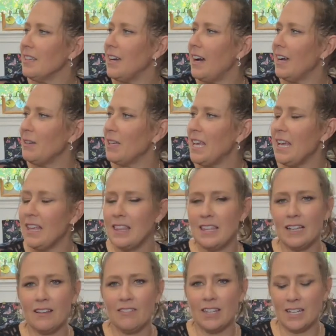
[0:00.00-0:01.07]
I can't
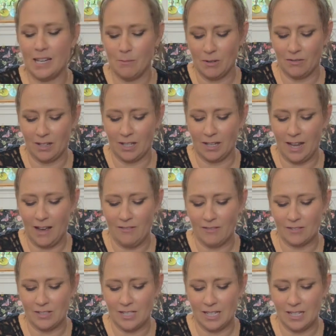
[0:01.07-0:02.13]
think of the name of it.
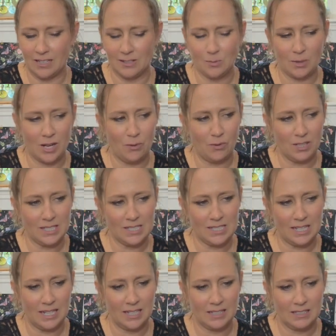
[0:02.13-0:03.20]
Aromatherapy is what I want to
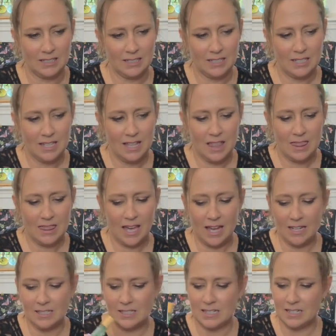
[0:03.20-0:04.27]
say. That
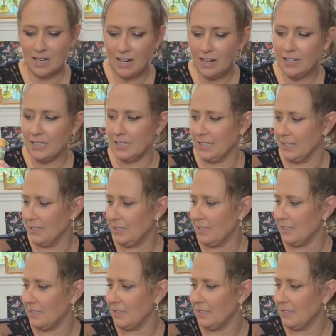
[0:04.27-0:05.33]
is not it.
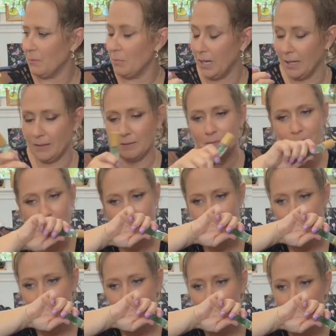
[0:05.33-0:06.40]
But,
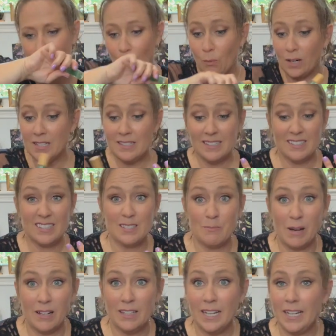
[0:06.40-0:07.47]
and what does it
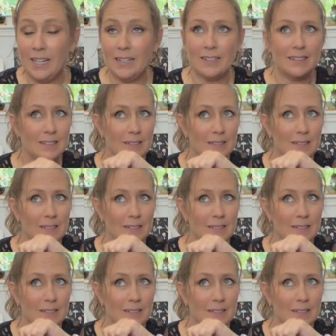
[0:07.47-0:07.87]
smell like?